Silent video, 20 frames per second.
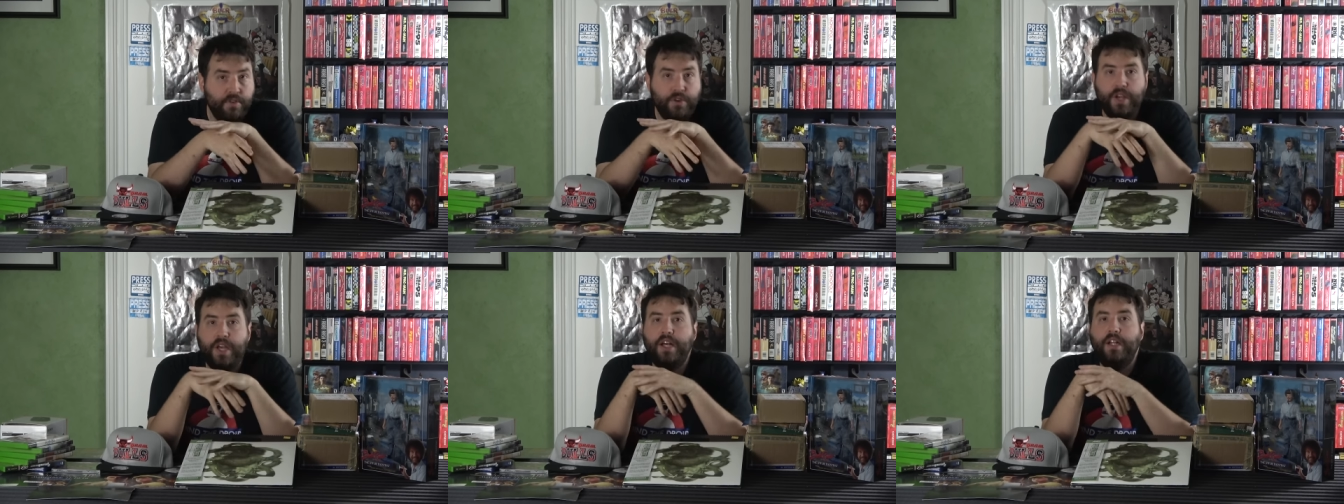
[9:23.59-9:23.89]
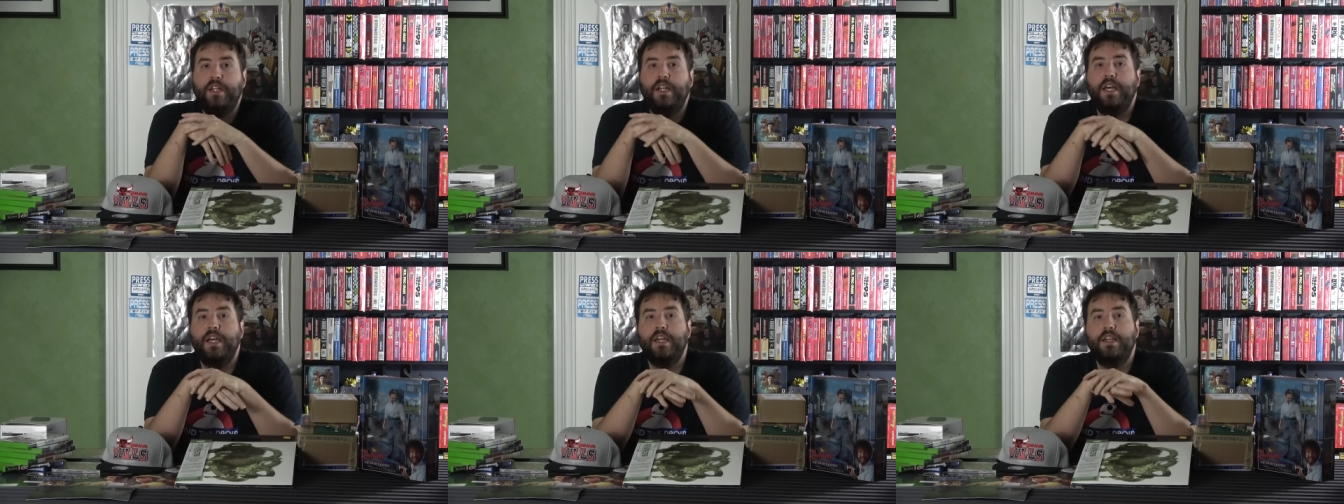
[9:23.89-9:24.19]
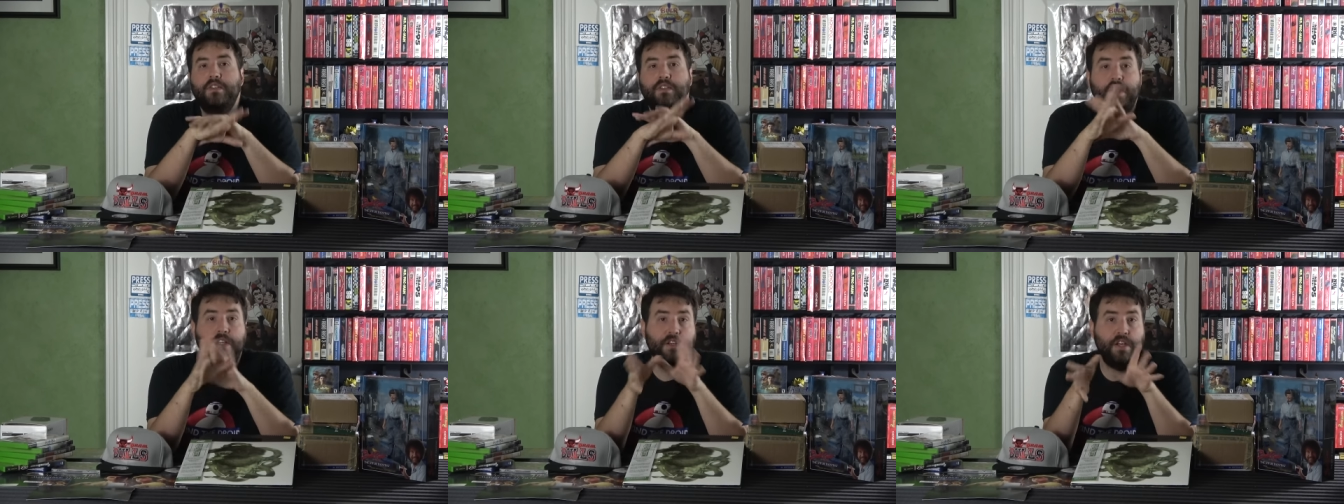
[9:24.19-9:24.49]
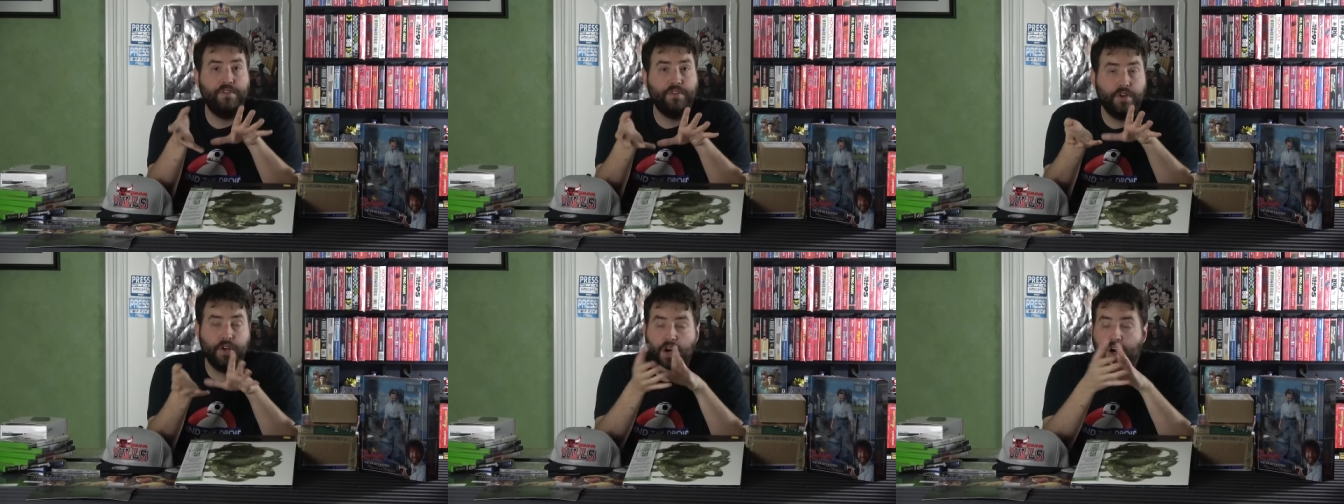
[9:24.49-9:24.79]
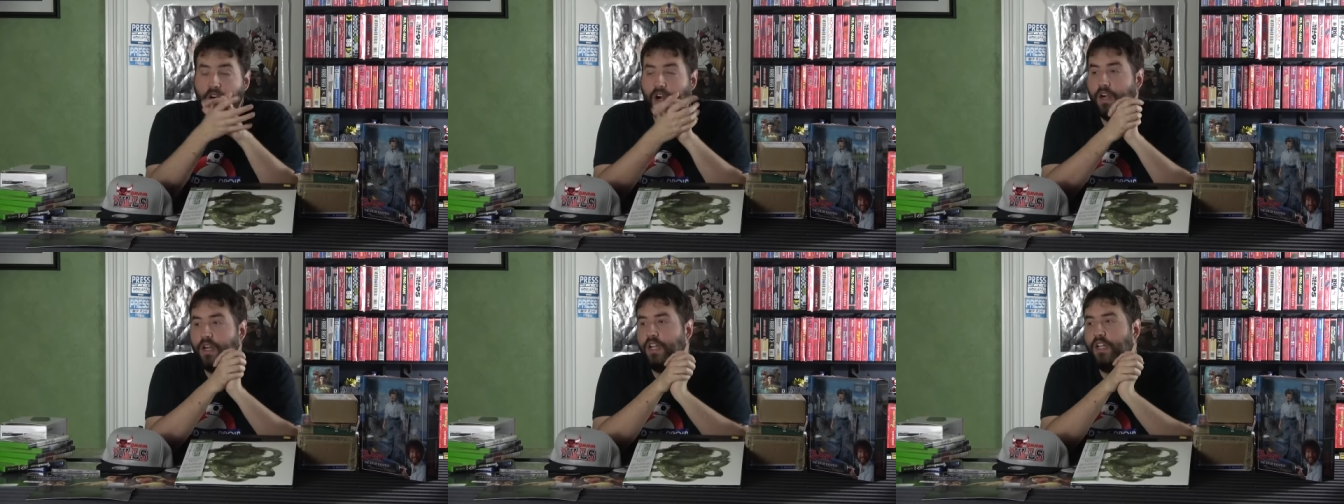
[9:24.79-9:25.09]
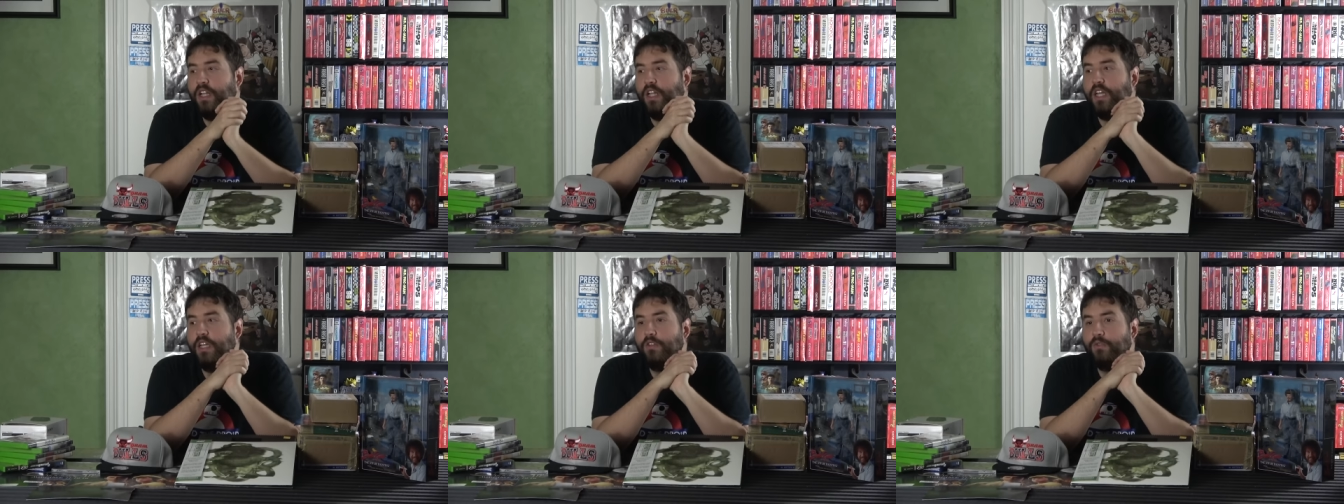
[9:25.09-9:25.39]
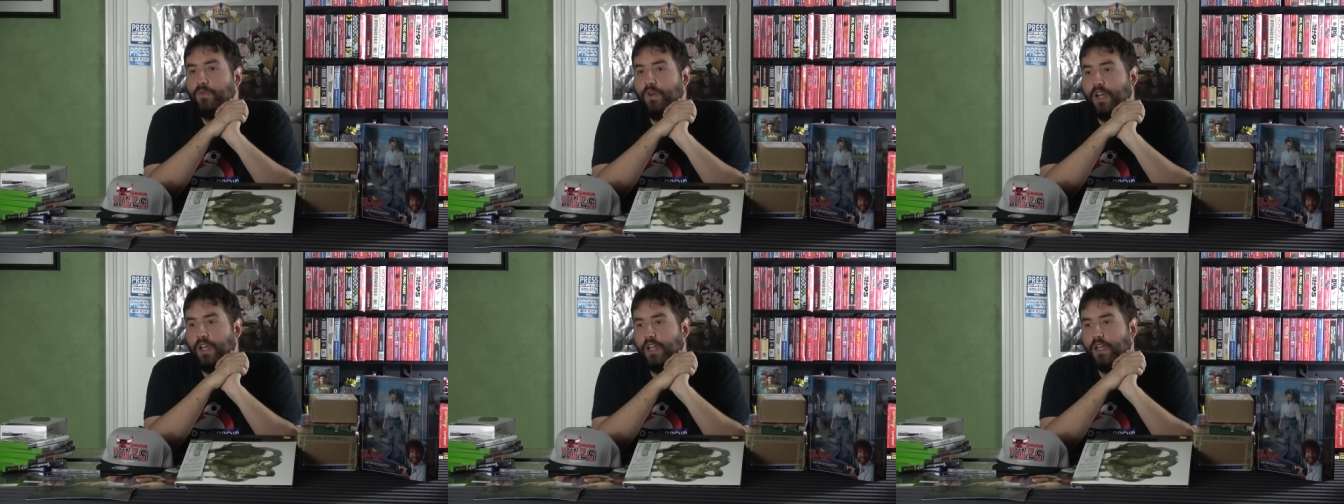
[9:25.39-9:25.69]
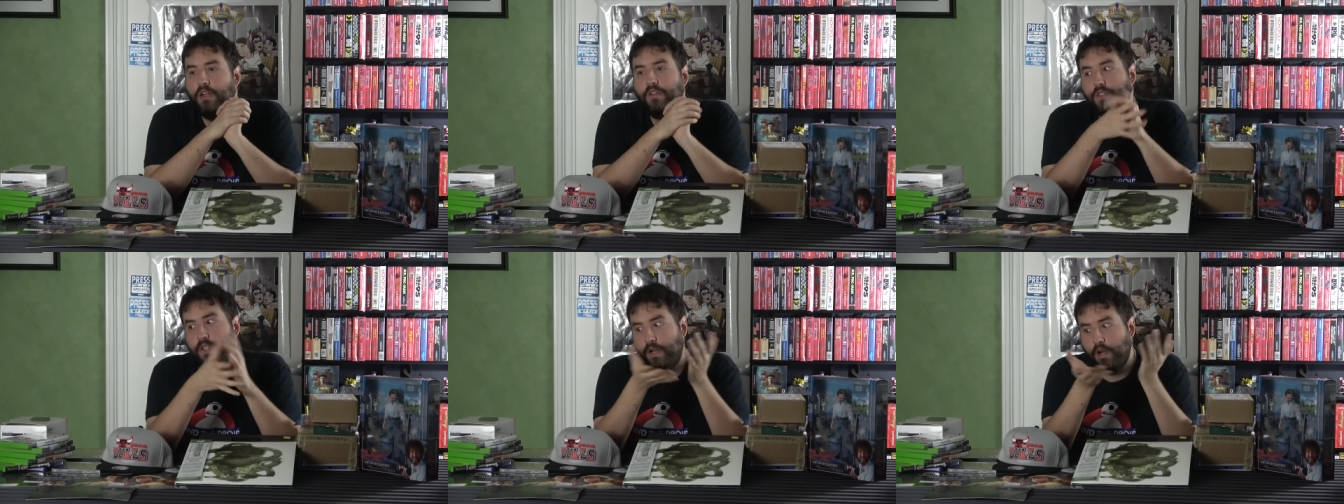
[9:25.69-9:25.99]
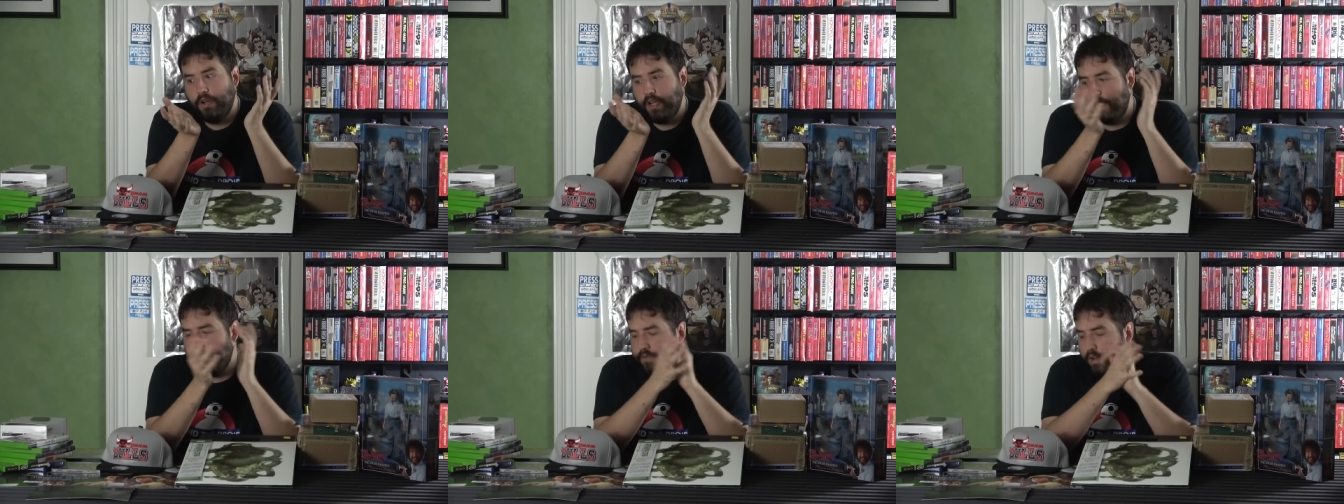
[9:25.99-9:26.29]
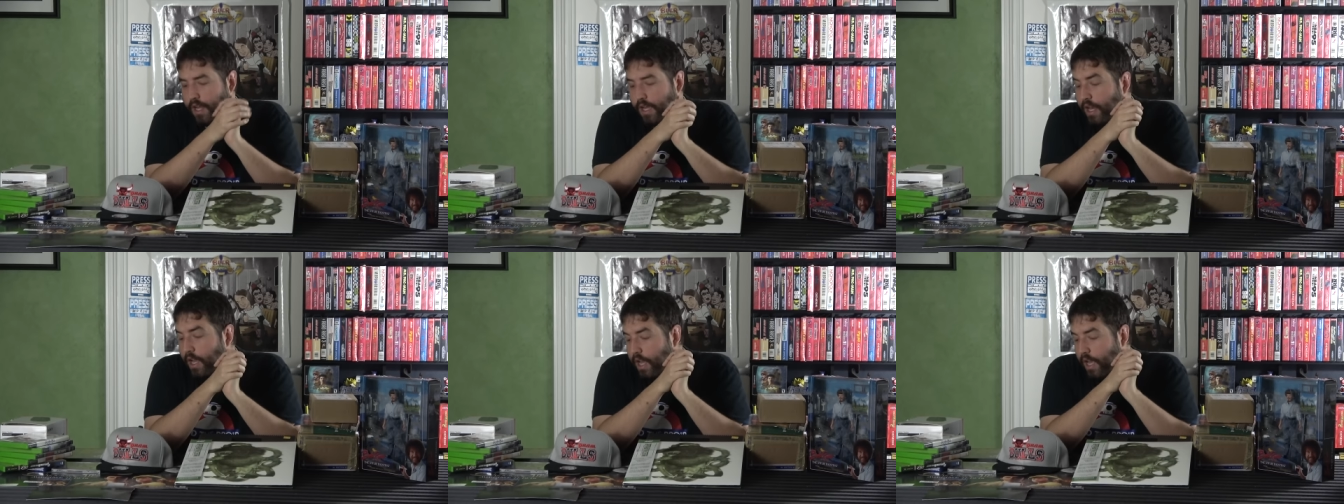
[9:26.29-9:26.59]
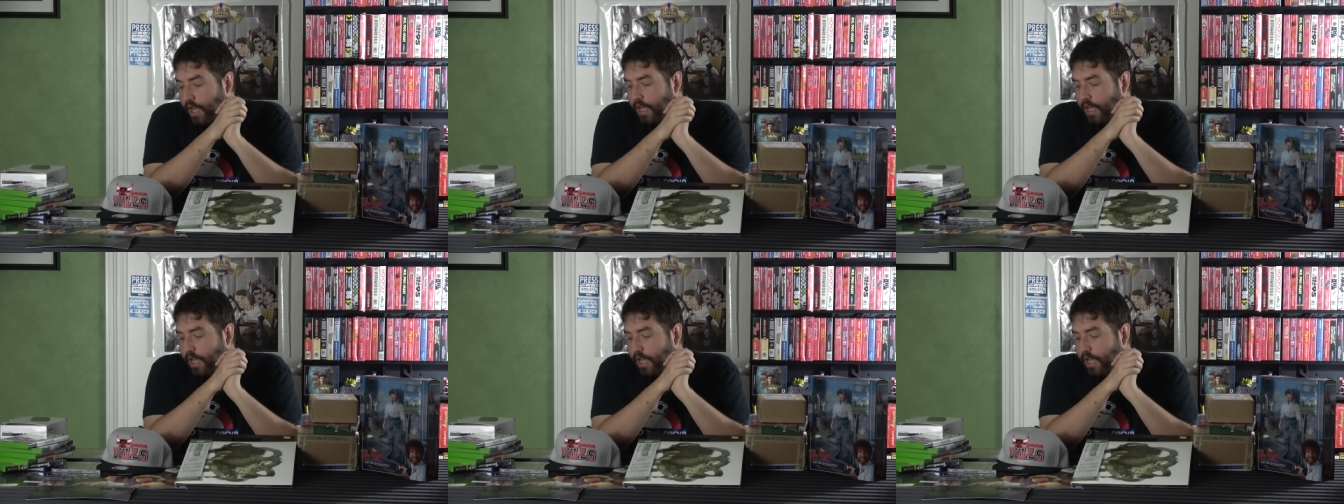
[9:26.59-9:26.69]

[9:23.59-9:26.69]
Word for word: you to LA because then you'll have a car in LA as well. And I was like, okay, fine.